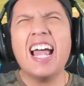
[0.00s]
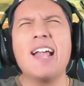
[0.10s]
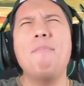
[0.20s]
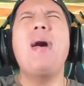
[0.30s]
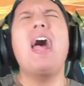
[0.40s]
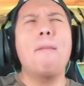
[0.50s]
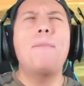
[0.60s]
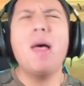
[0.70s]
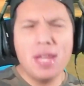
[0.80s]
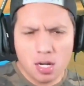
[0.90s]
like that
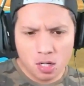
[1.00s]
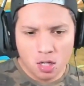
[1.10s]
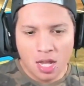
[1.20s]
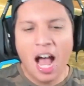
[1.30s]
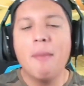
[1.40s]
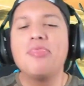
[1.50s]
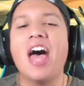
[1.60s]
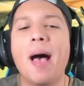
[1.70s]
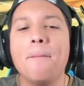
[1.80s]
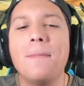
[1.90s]
man, baby. I'm
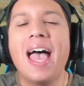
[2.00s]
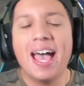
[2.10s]
that